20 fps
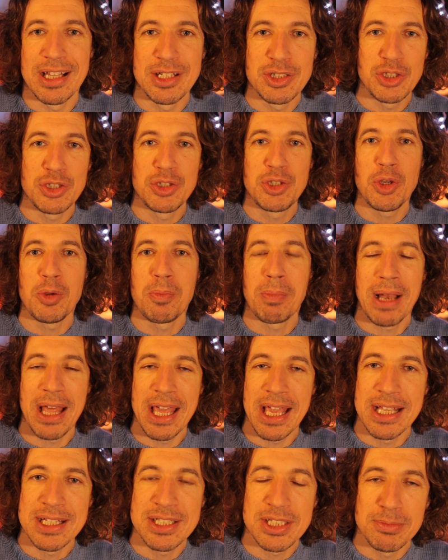as you do,
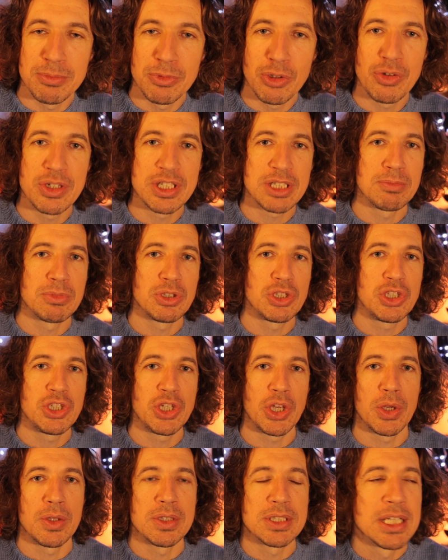playing some Christmas
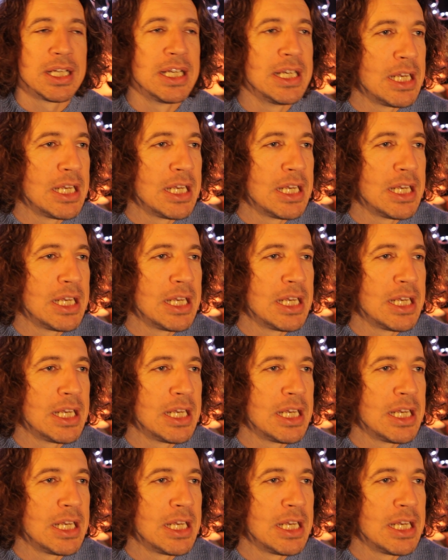tunes.